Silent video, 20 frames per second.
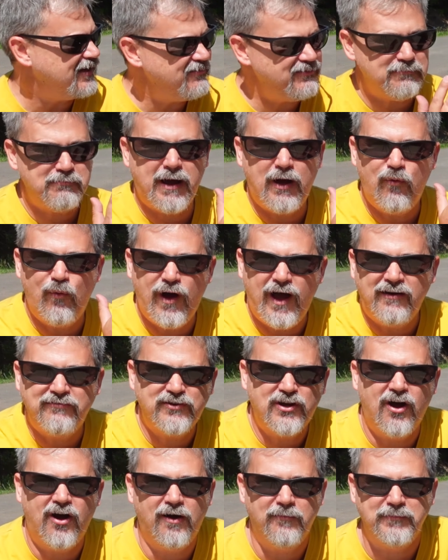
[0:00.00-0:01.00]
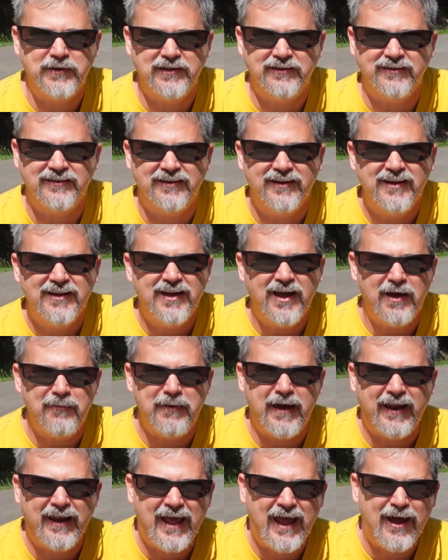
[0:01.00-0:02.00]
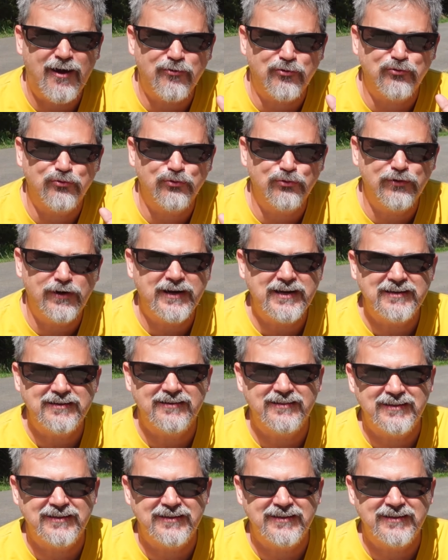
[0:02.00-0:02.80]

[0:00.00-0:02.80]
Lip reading: Even my wife commented about how great